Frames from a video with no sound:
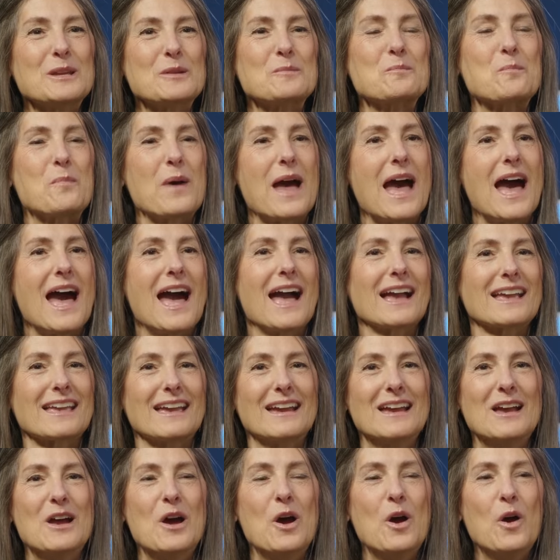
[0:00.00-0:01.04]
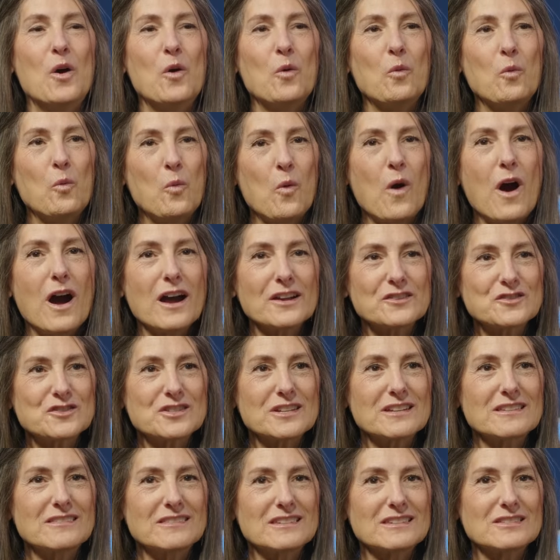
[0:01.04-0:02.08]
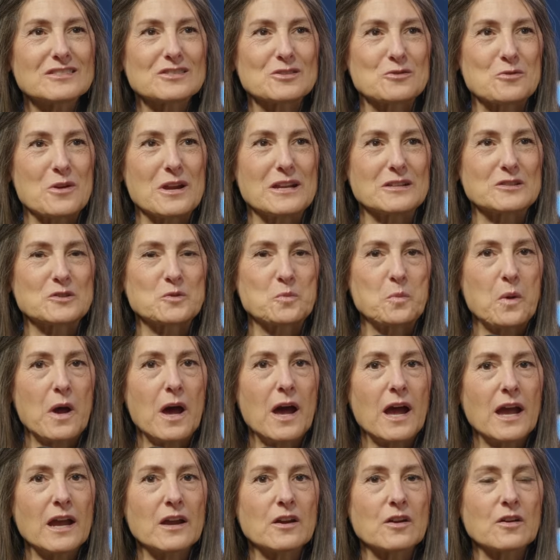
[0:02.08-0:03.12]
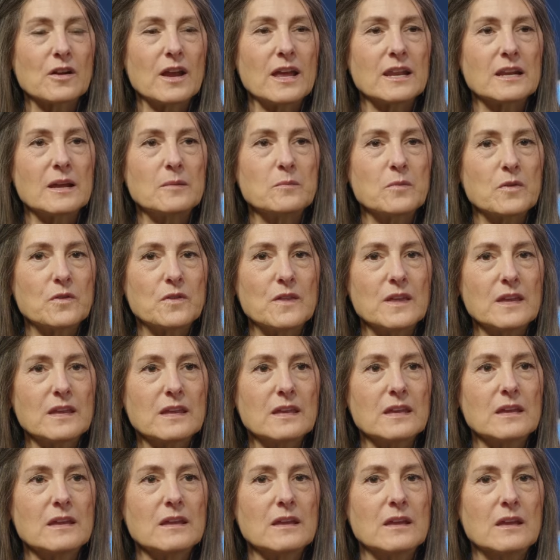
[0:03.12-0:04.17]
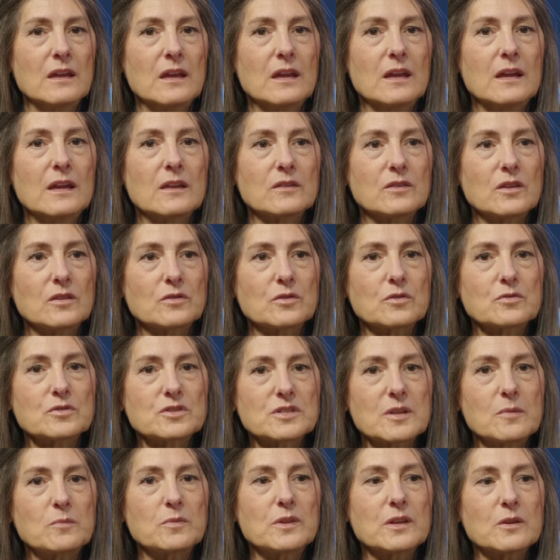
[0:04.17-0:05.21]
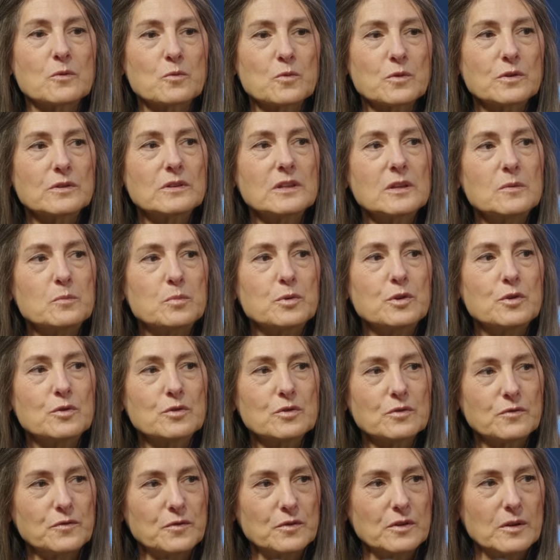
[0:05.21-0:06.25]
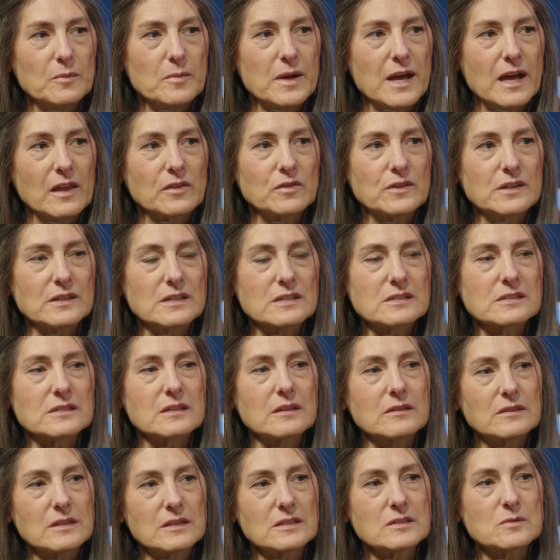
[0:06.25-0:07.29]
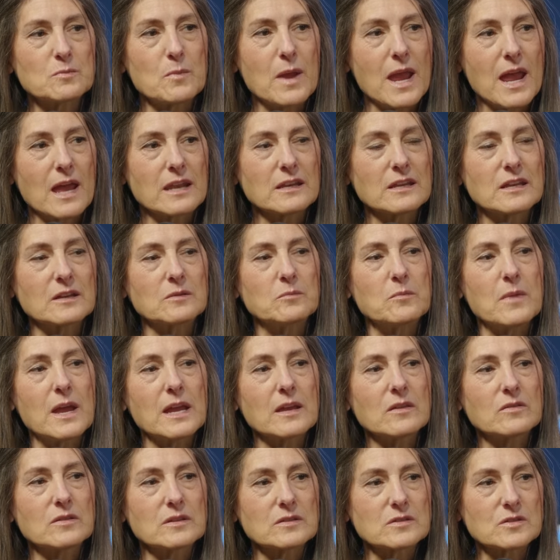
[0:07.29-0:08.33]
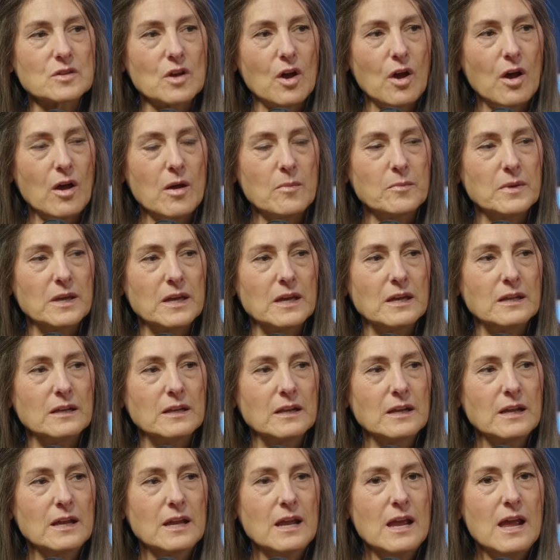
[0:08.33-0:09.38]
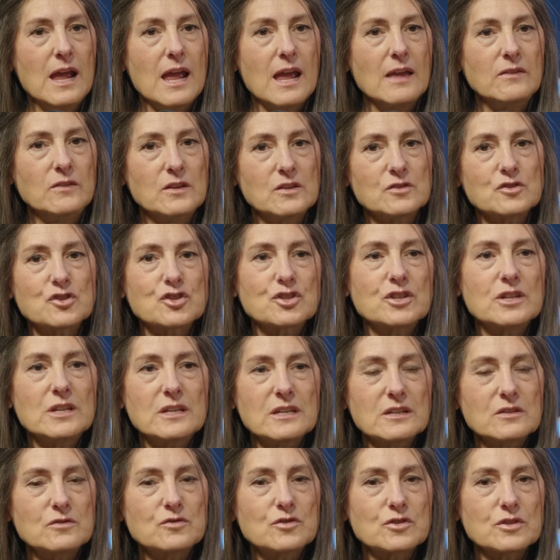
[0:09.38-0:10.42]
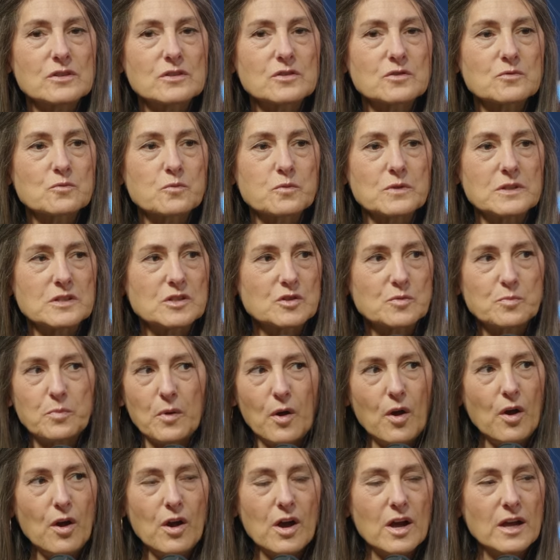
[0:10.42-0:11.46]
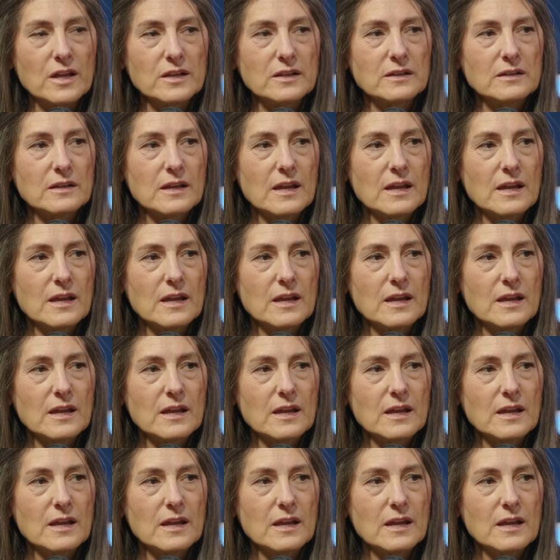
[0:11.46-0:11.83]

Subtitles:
back watching this transpire and I'm thinking that there's something really beautiful about this, that this man could make this comment and then she can just respond